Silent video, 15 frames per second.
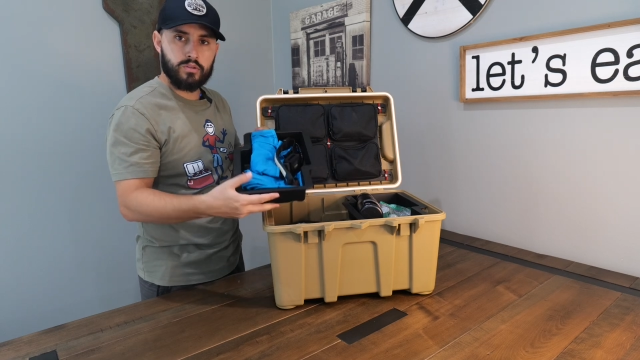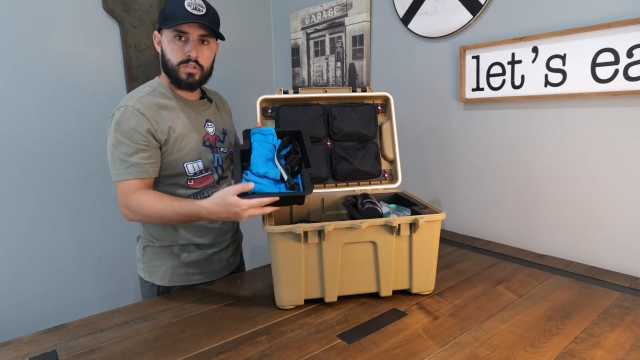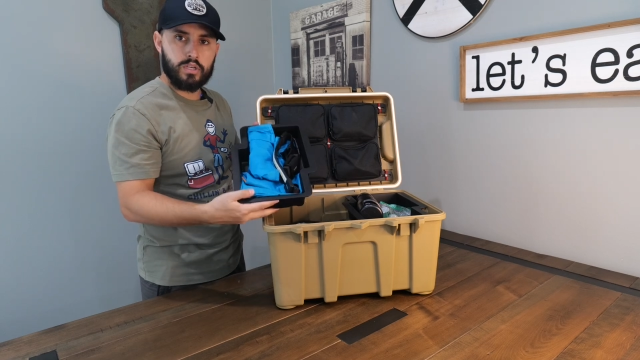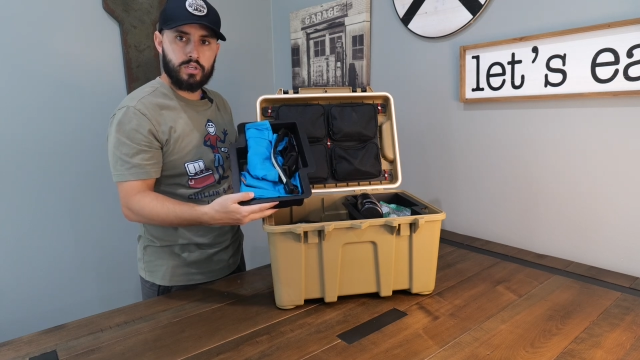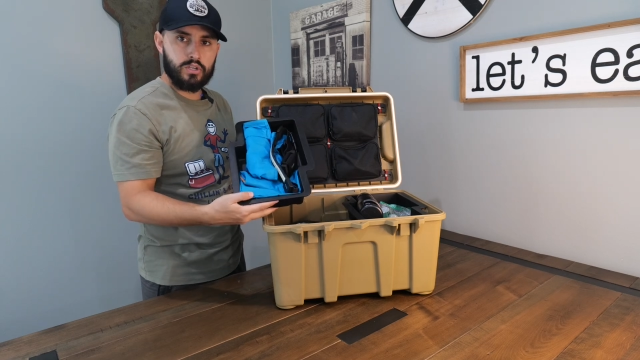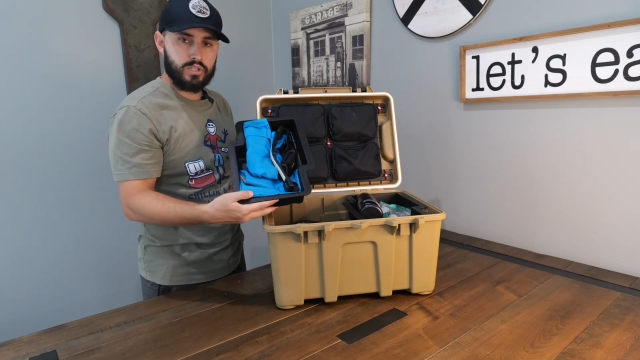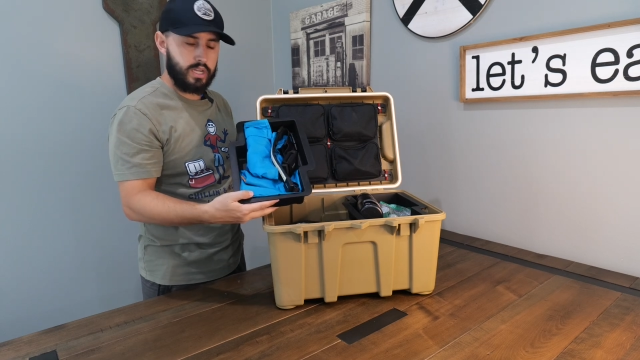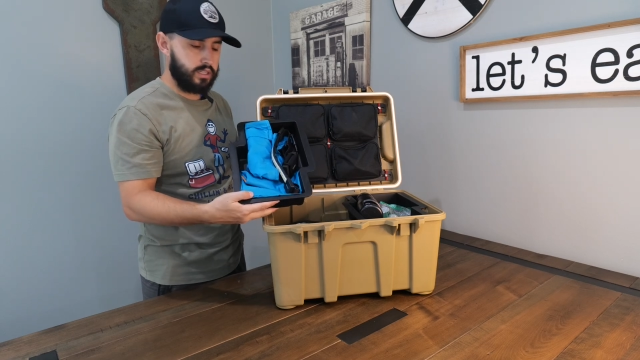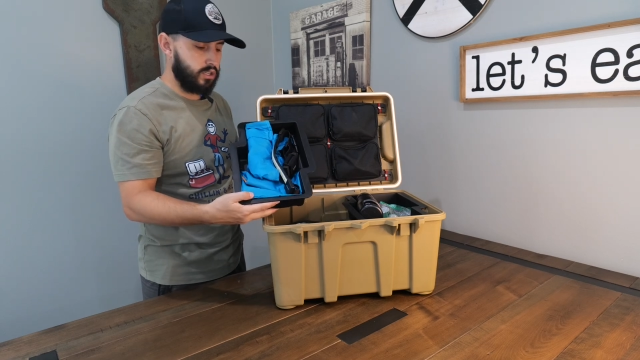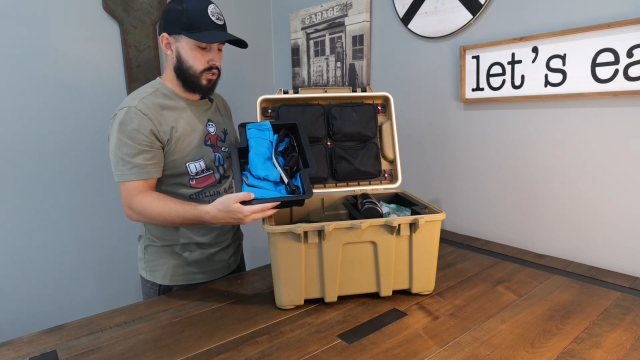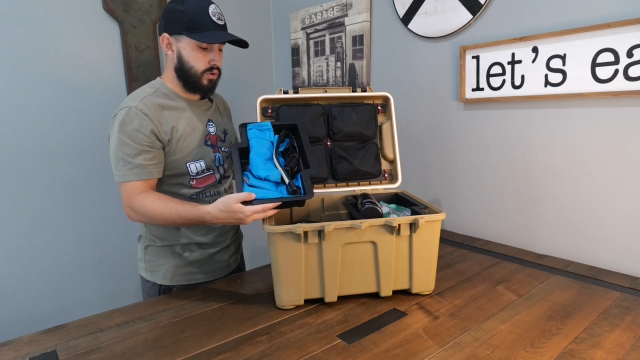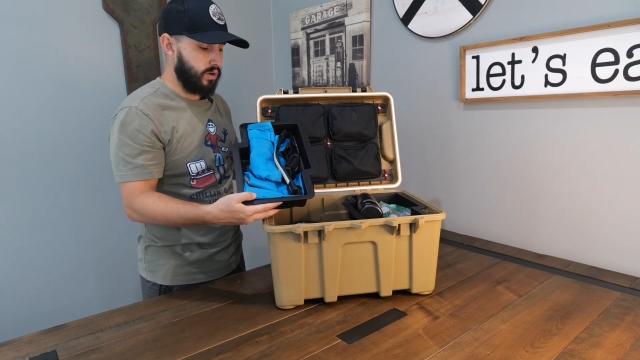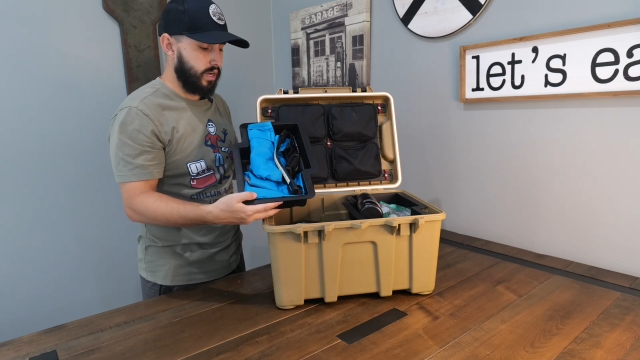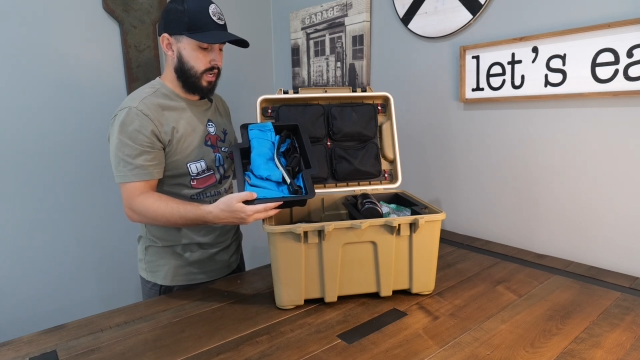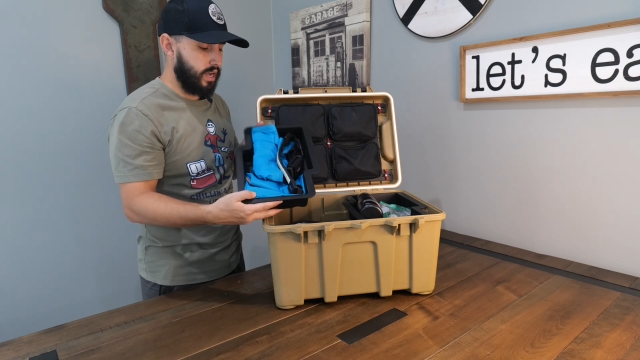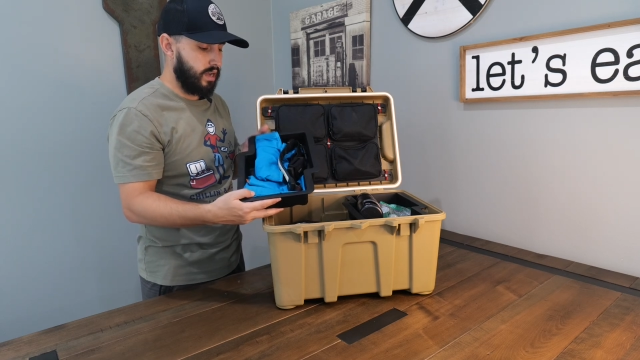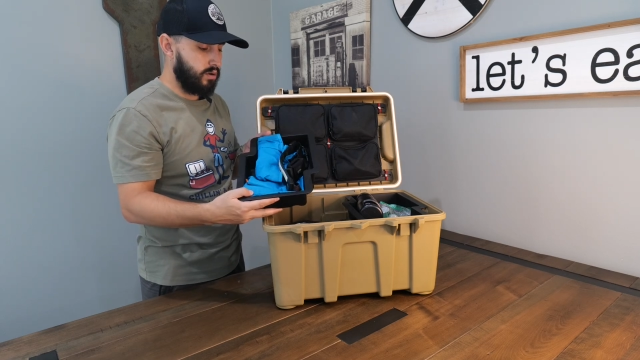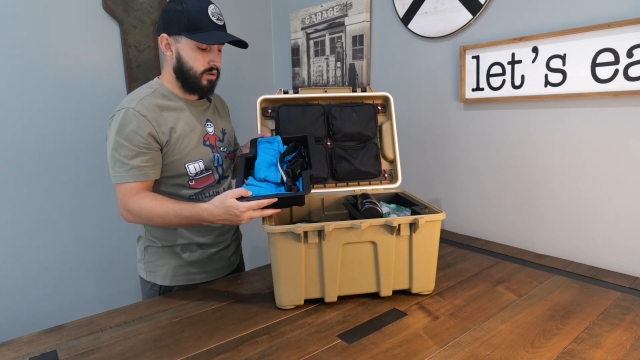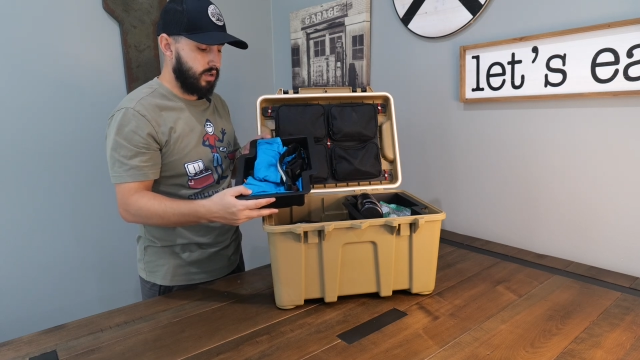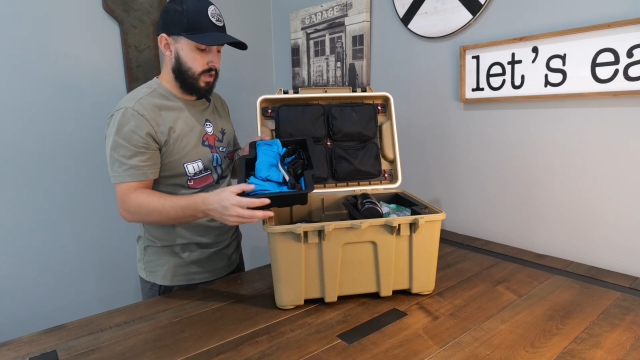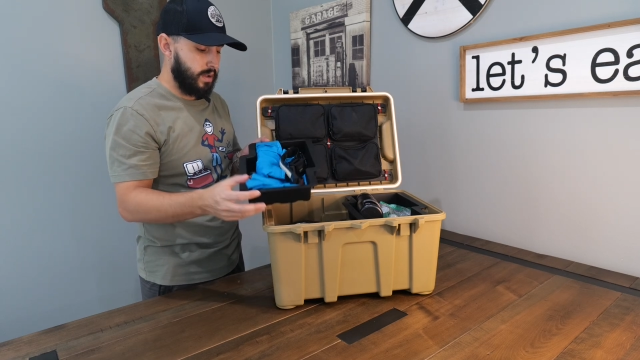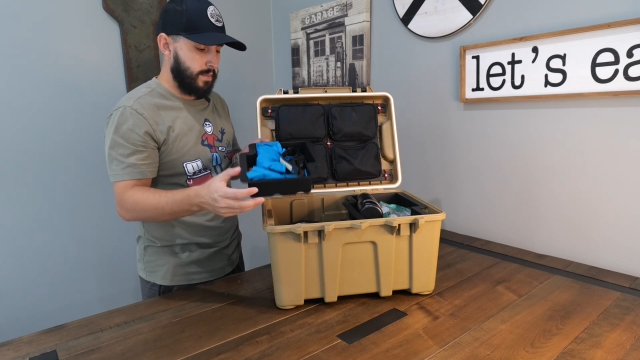so you can just take the tray
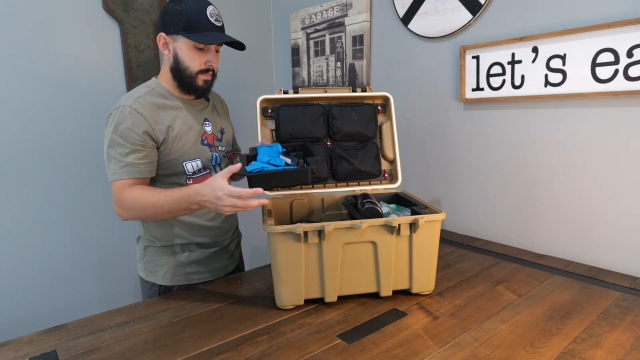out.